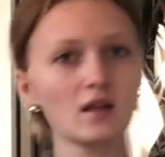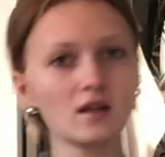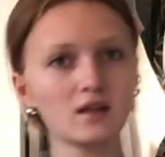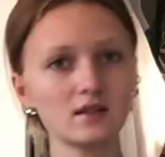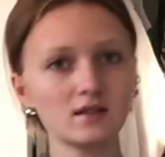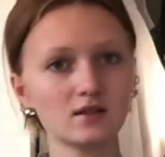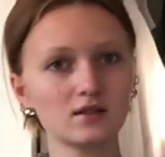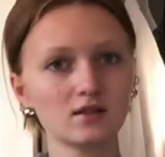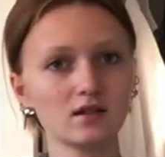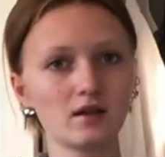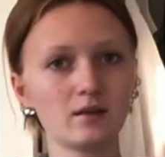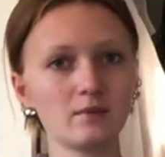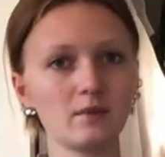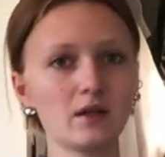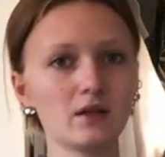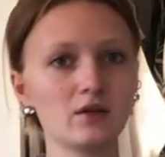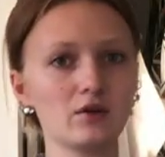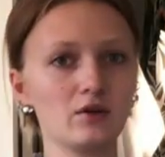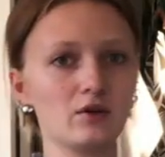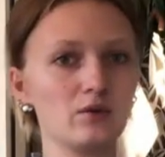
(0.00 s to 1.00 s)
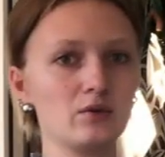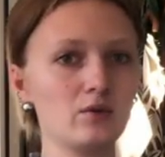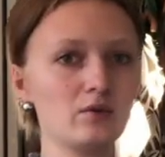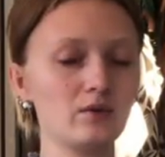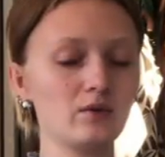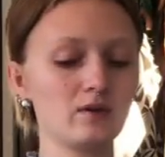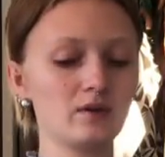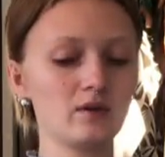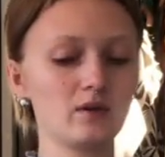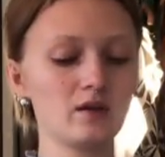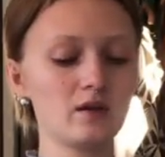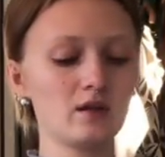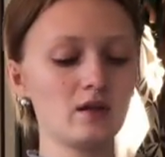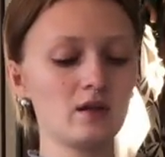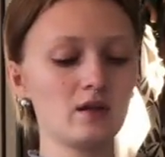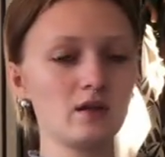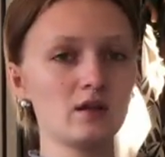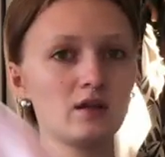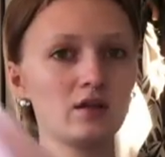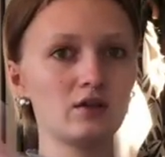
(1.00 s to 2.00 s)
This is gonna be no,
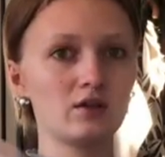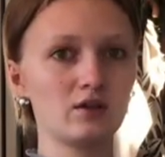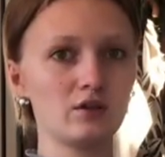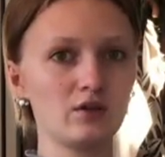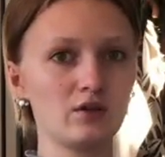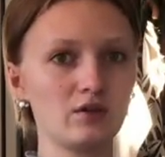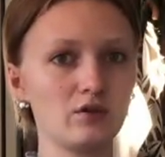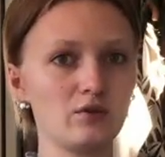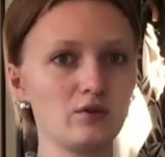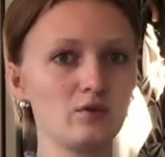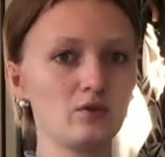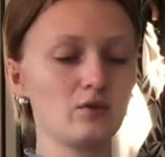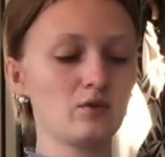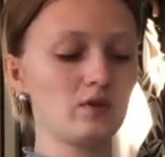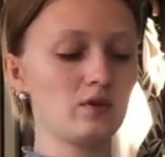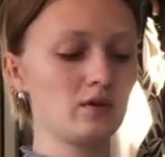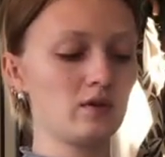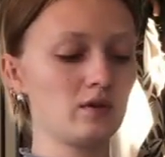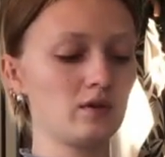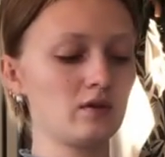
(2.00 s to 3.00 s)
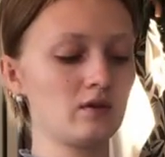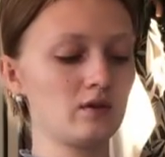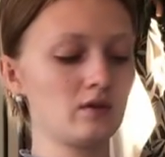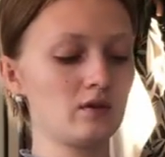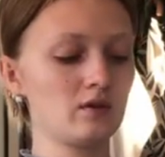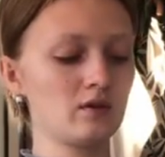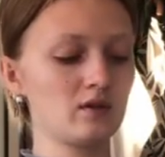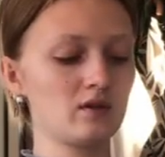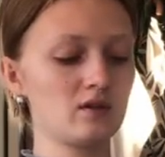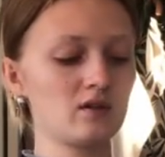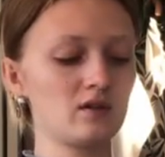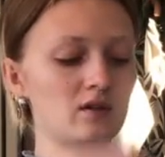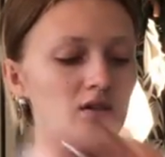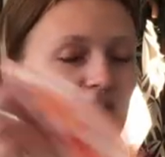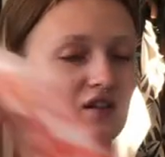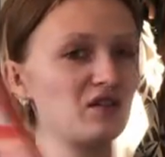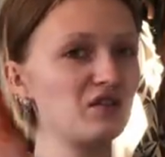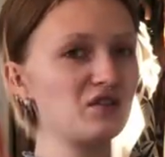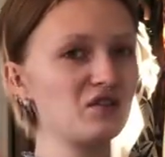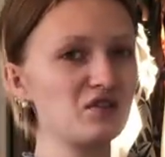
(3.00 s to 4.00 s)
no,
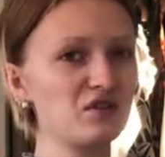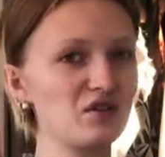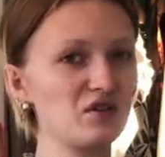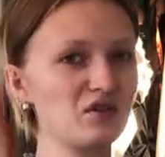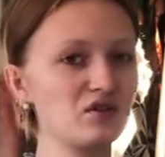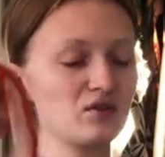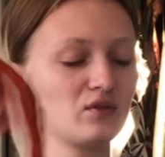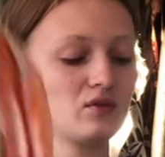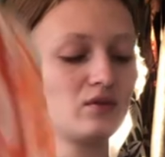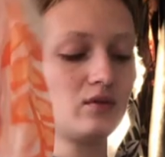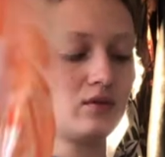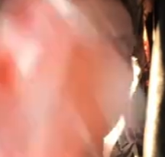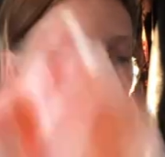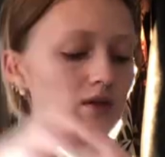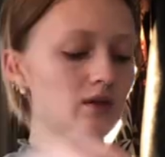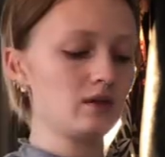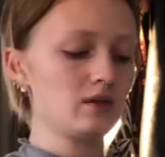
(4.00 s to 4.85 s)
no,